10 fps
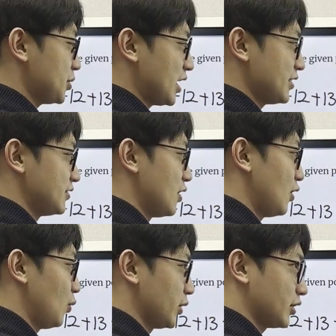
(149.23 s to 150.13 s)
you guys know
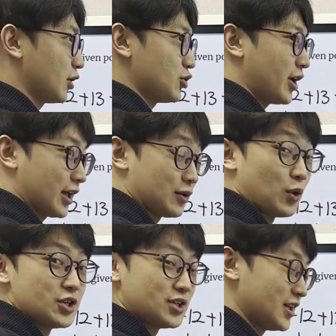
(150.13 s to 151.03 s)
what the quadratic
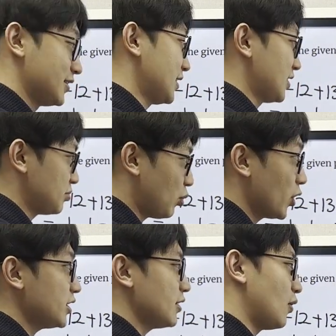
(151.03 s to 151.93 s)
equation is at this
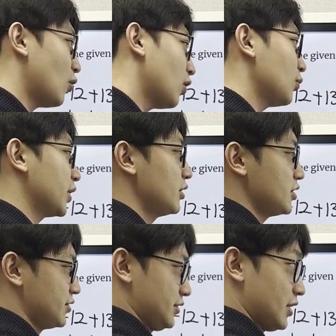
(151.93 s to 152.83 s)
point, or we can
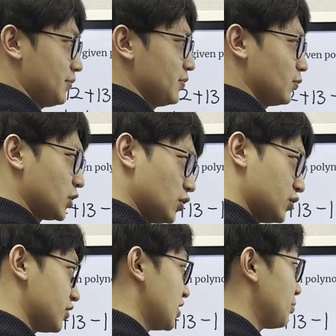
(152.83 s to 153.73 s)
just use
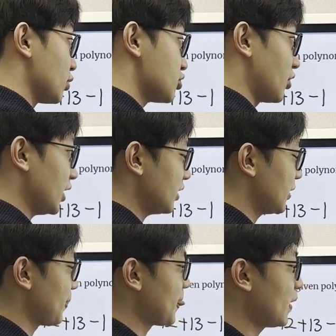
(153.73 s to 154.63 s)
a simple trick
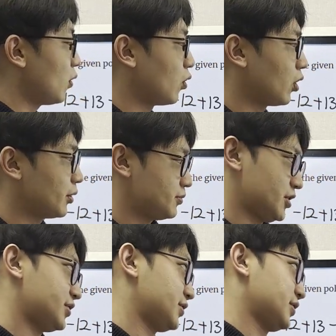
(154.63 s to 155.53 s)
or
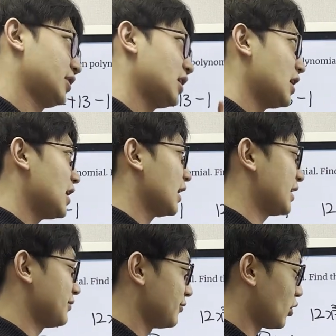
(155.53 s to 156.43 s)
just kind
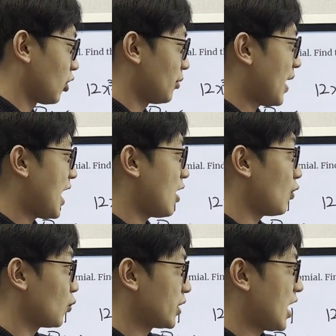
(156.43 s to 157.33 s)
of observe how
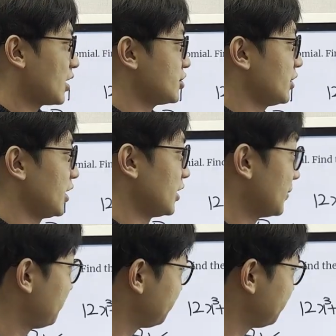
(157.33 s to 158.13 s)
we actually